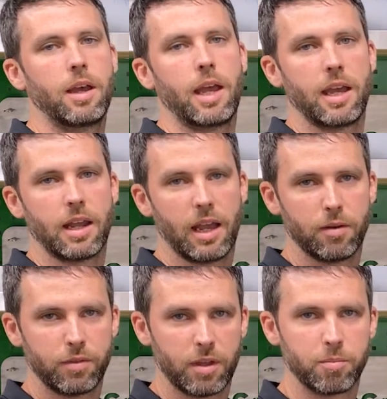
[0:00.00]
and
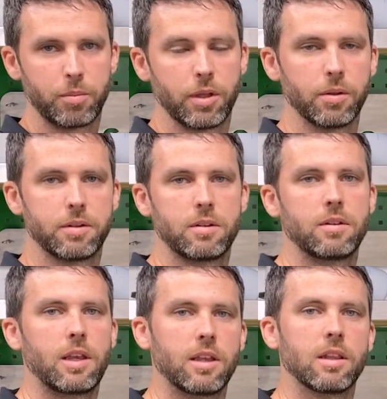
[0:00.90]
have them built
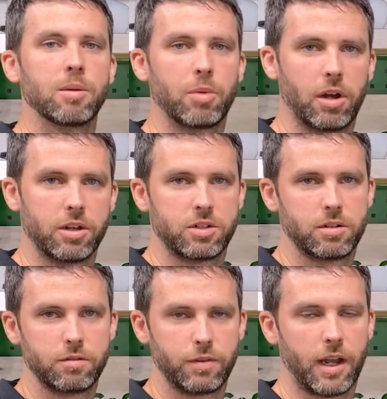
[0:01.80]
in the
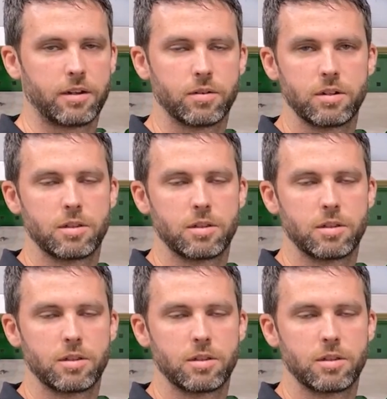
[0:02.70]
Bosch factories,